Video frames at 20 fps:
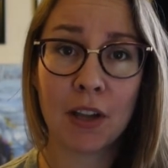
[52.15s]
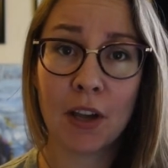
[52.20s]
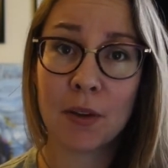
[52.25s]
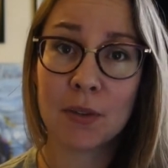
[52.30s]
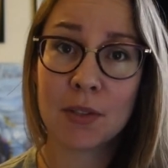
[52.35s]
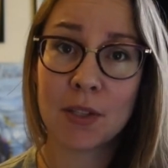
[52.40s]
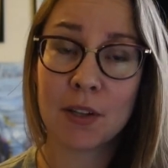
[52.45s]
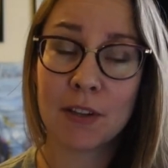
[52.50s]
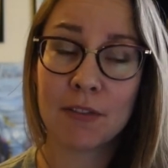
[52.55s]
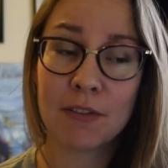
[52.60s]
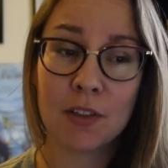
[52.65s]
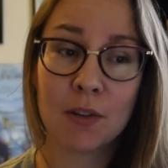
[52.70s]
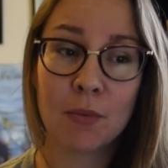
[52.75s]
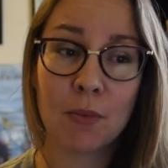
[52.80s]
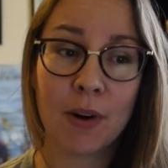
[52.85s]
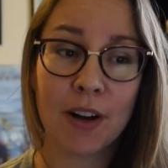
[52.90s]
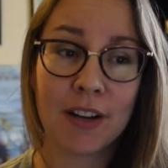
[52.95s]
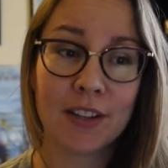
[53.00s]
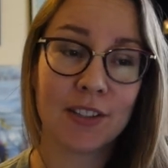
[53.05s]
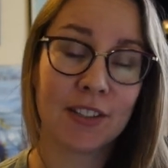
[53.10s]
So if you
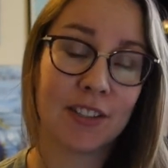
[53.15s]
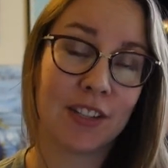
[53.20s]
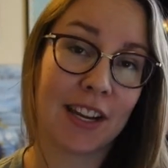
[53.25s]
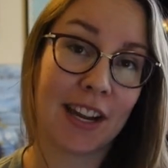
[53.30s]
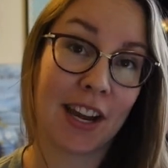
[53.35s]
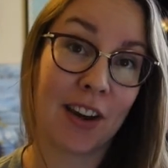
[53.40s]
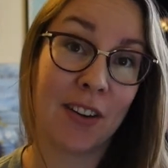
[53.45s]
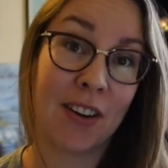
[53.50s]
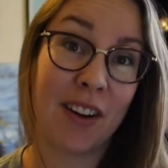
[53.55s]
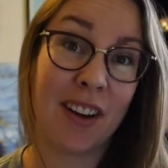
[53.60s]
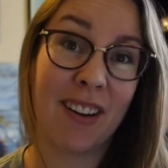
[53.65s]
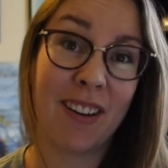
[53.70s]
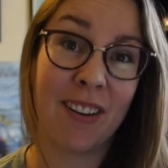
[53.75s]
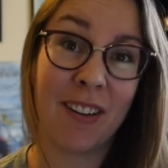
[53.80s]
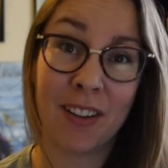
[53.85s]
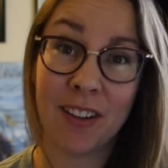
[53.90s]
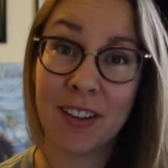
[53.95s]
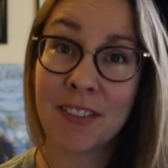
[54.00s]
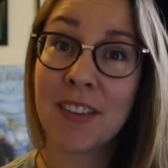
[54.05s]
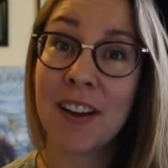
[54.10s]
want to check out all
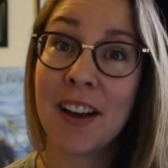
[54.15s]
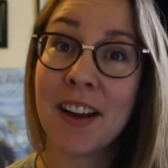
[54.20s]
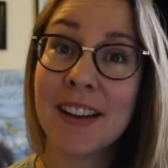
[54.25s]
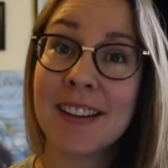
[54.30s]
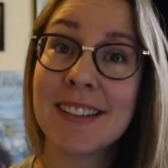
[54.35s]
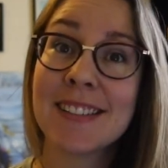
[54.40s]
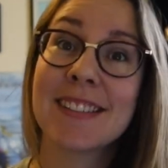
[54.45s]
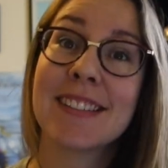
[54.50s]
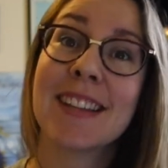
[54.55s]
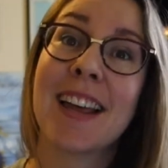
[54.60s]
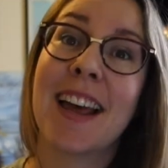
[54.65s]
of us,